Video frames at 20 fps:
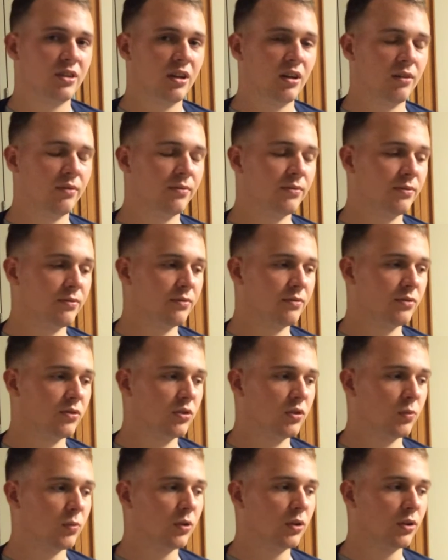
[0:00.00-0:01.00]
of
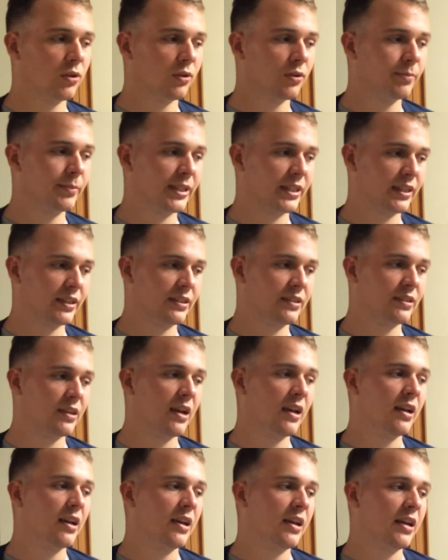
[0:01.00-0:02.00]
the world, because
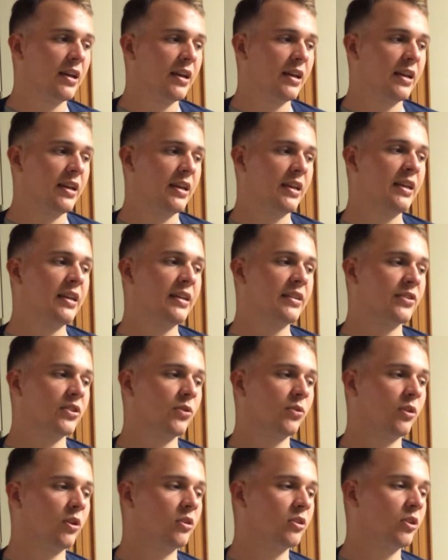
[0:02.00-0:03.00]
he's
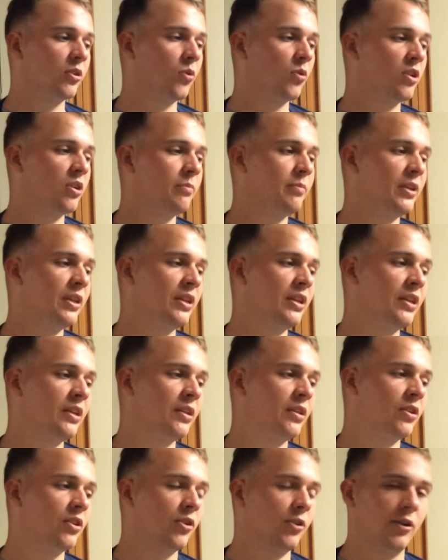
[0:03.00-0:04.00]
no longer going to be
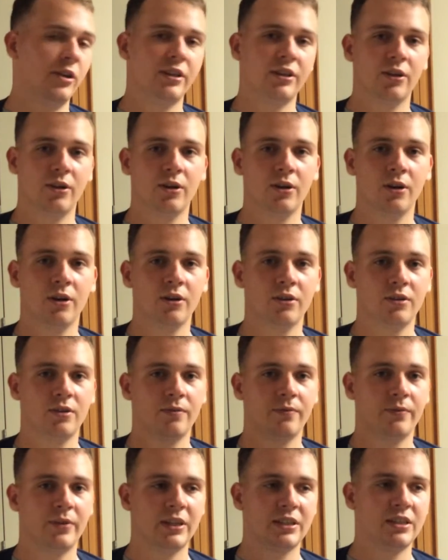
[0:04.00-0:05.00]
curing the earth,
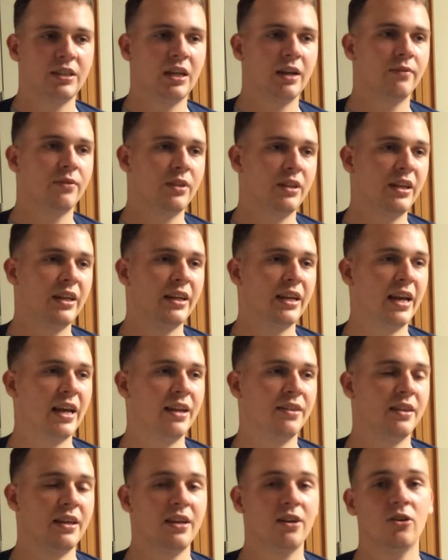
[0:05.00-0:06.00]
fixing everything,
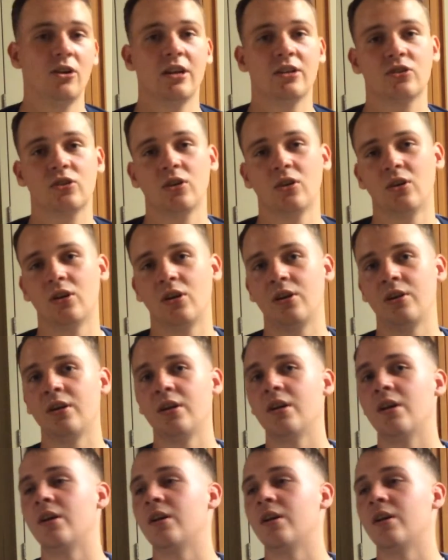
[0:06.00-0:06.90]
and the internet's gone,